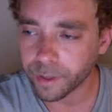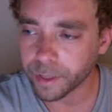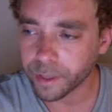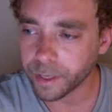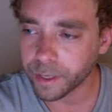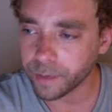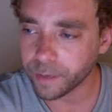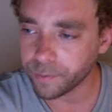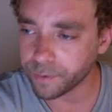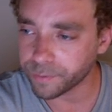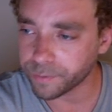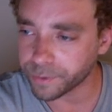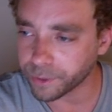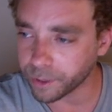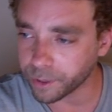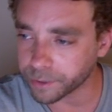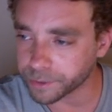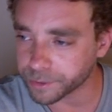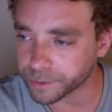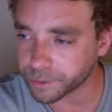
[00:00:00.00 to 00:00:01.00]
Even if the
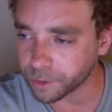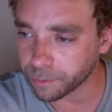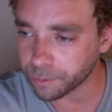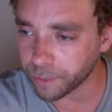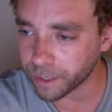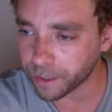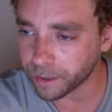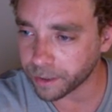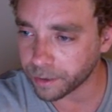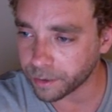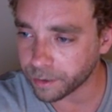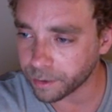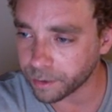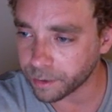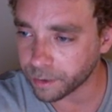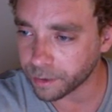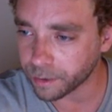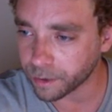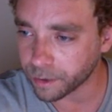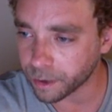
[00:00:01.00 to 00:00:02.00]
Dodgers don't make it,
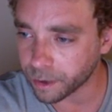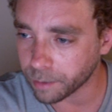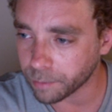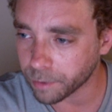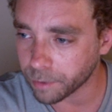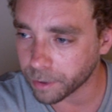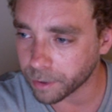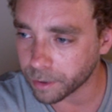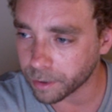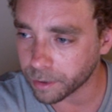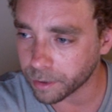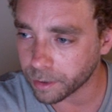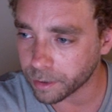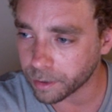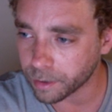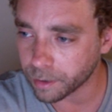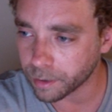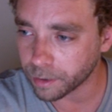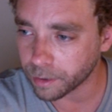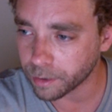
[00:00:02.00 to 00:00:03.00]

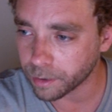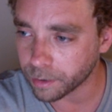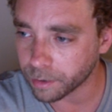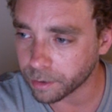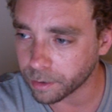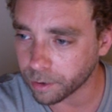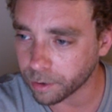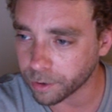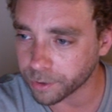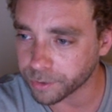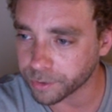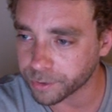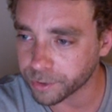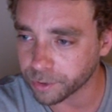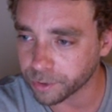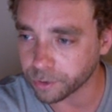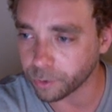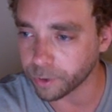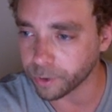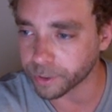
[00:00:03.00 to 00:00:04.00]
are you
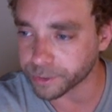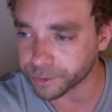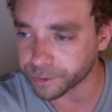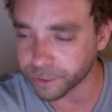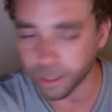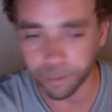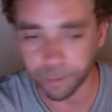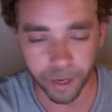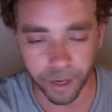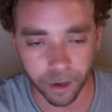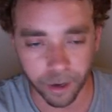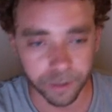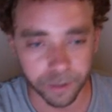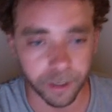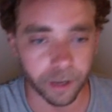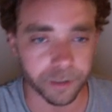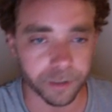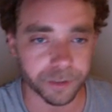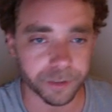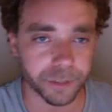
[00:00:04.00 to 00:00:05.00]
still going to stream? Yeah,
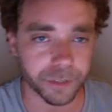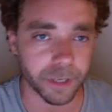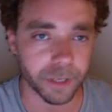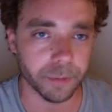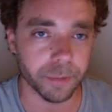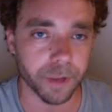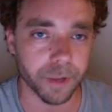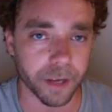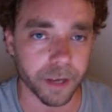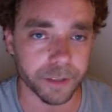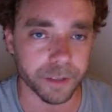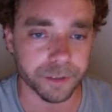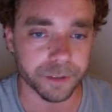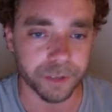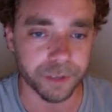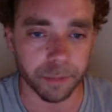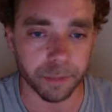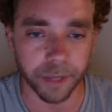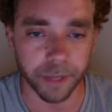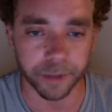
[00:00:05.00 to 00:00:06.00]
I'll stream. I
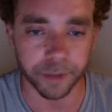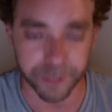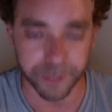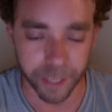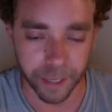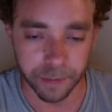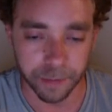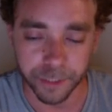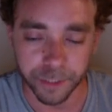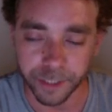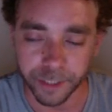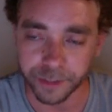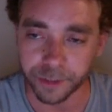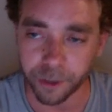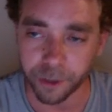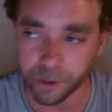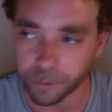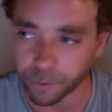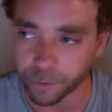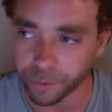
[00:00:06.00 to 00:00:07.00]
stream Lakers games. I
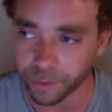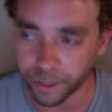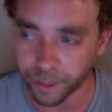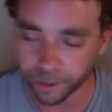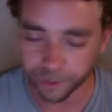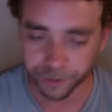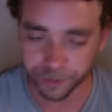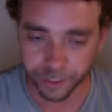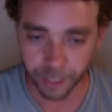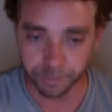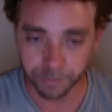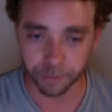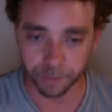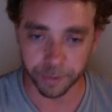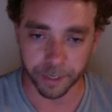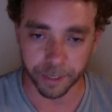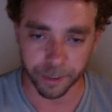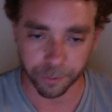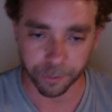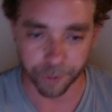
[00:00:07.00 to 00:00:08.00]
started with Lakers games to
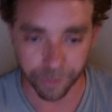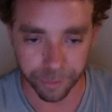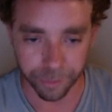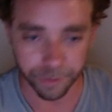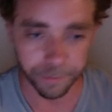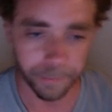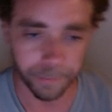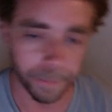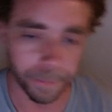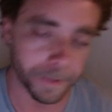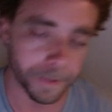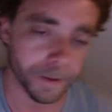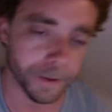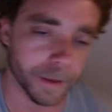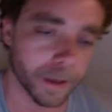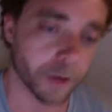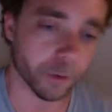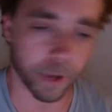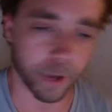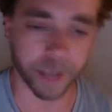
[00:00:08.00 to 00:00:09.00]
begin with.
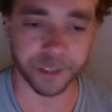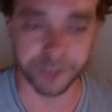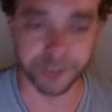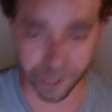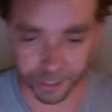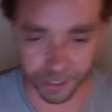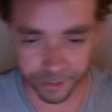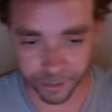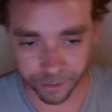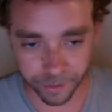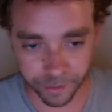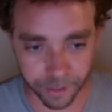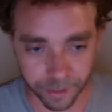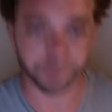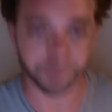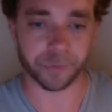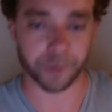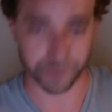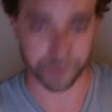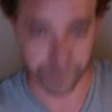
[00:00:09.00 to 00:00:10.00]
Well, actually, I did
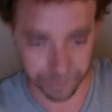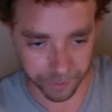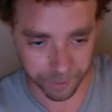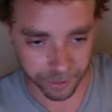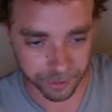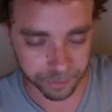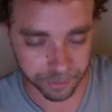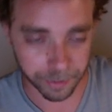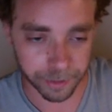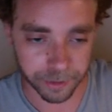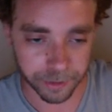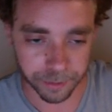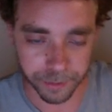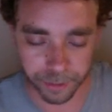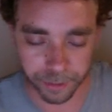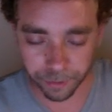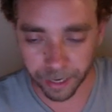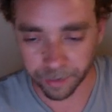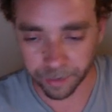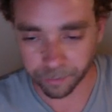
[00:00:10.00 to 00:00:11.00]
these first because Spectrum
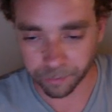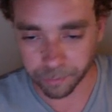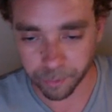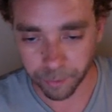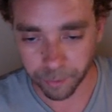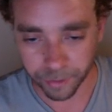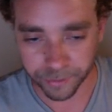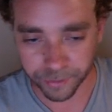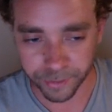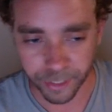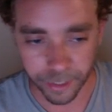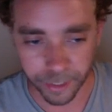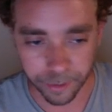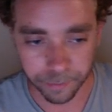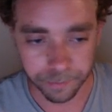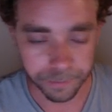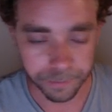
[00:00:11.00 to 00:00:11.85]
didn't have them in my city.